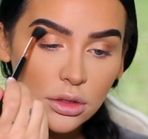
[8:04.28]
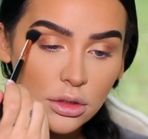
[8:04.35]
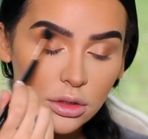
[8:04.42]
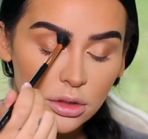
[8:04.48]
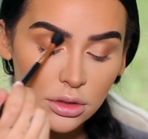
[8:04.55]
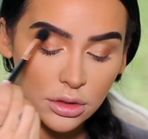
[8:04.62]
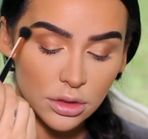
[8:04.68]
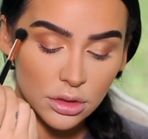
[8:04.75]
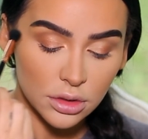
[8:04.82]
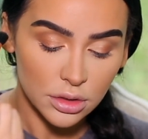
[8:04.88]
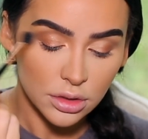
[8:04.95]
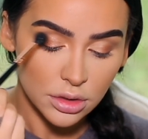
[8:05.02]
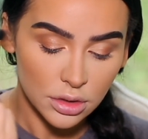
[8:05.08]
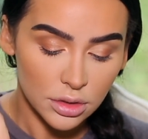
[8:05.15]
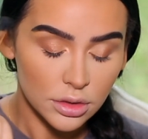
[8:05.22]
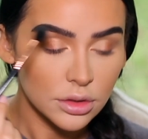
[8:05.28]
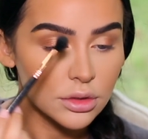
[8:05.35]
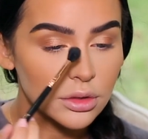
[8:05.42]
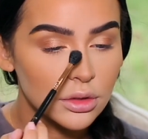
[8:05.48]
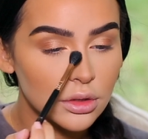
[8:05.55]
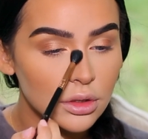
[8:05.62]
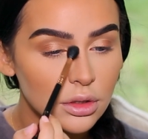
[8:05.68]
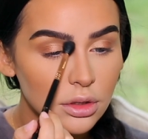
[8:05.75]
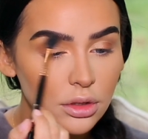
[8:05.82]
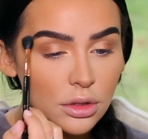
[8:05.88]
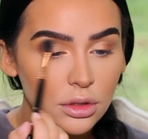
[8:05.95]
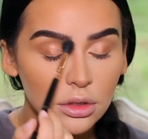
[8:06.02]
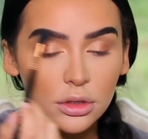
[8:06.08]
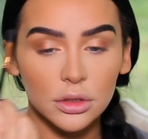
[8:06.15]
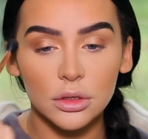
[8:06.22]

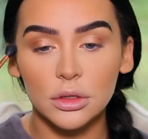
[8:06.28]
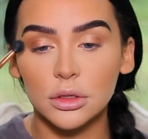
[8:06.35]
Nothing is said.